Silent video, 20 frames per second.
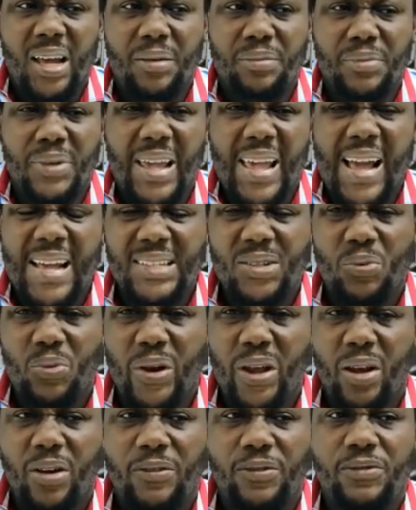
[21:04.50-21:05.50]
He has a
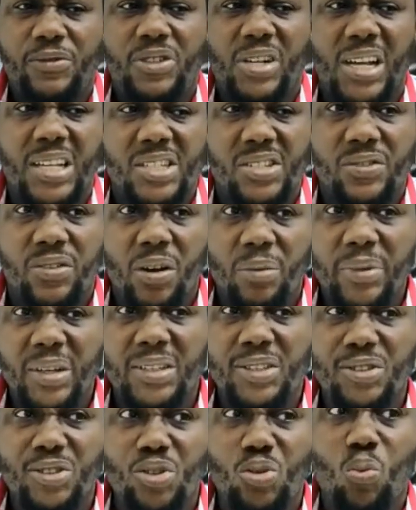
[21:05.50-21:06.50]
way of
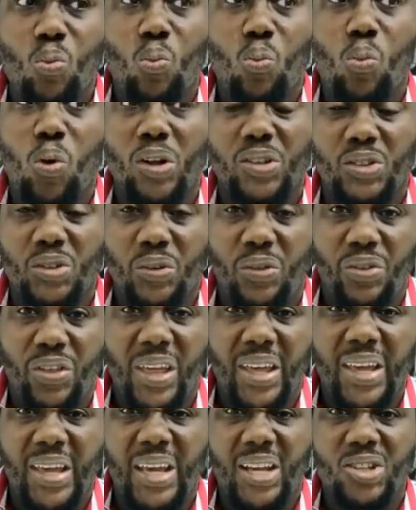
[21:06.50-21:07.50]
transforming what you
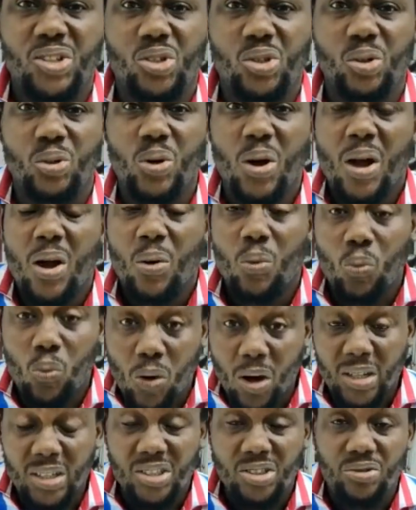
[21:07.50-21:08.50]
think into
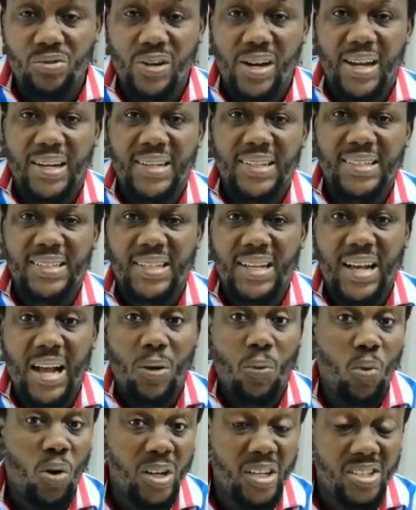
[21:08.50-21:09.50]
what is realistic
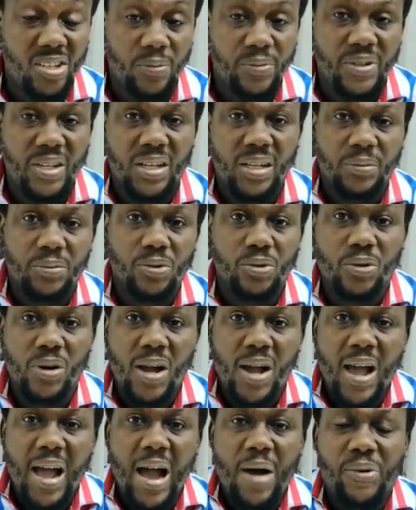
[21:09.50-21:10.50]
and what is obtainable.
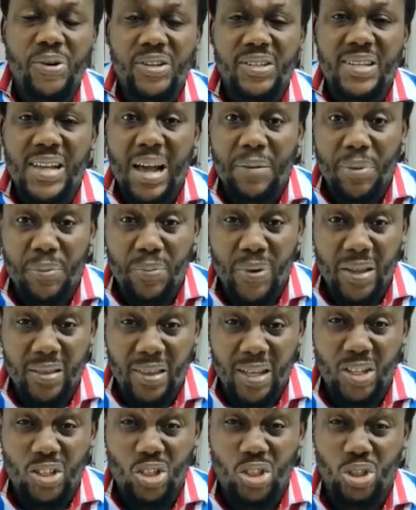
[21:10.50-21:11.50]
I want to say happy
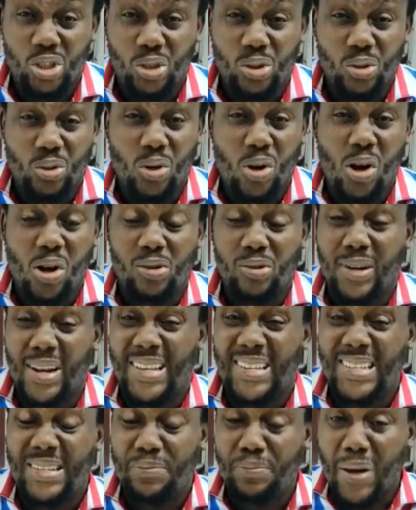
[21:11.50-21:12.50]
birthday to you. God will
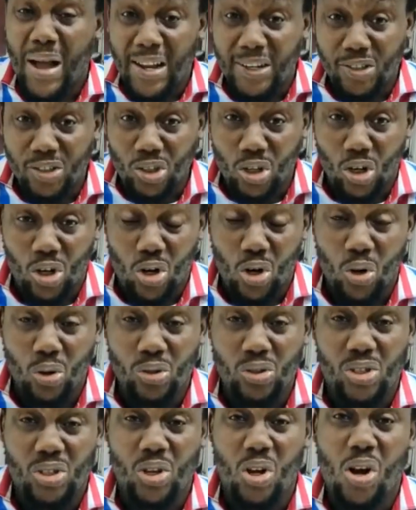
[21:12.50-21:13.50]
expand your
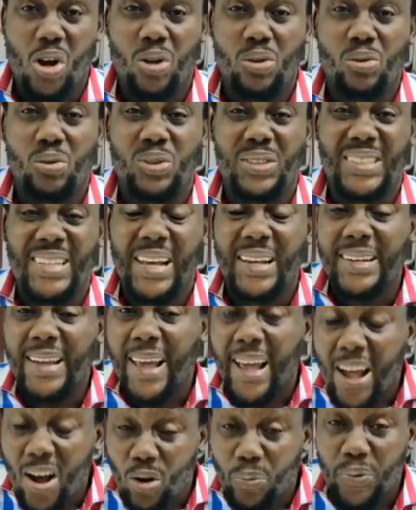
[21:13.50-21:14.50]
coast. God will send
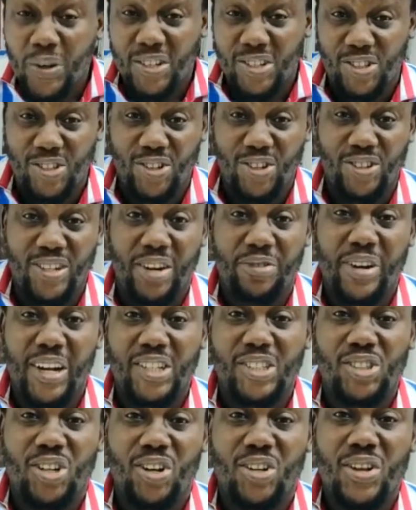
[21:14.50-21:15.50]
helpers to your
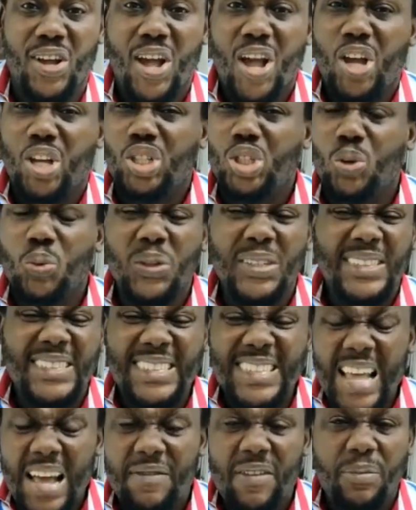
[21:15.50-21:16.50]
direction. You will
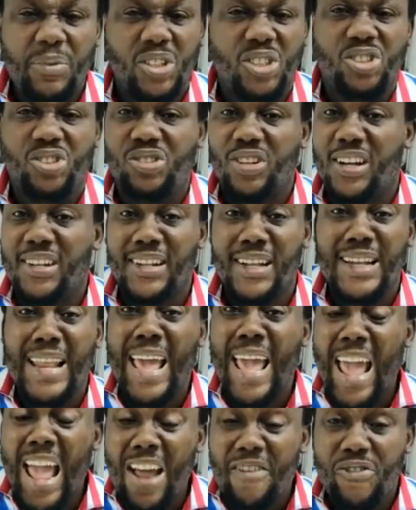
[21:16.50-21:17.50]
never be stranded
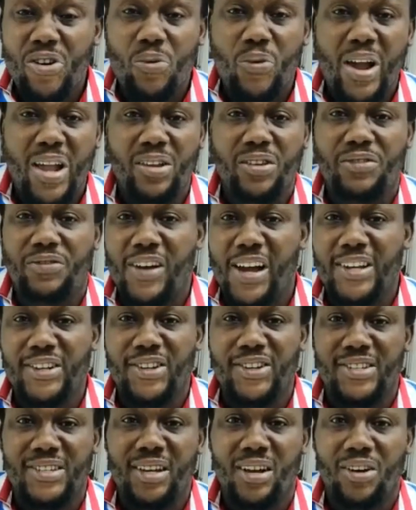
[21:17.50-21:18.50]
everywhere you find
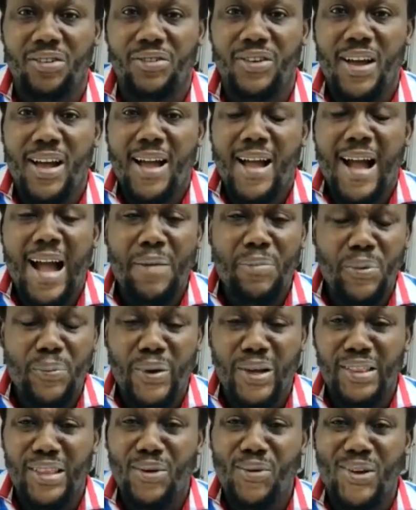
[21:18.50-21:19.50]
yourself. Happy
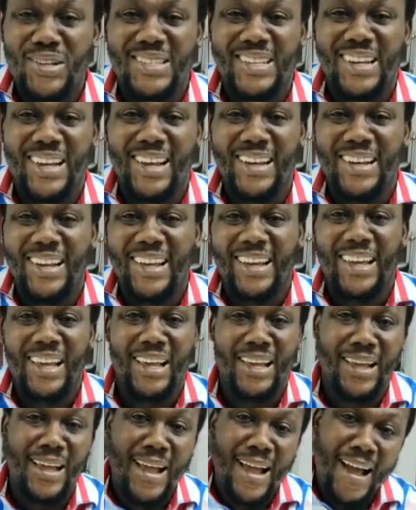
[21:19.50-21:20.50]
birthday once again,
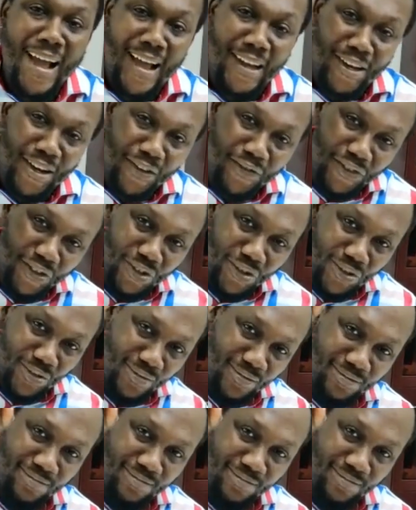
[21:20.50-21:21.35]
Leke. I love you.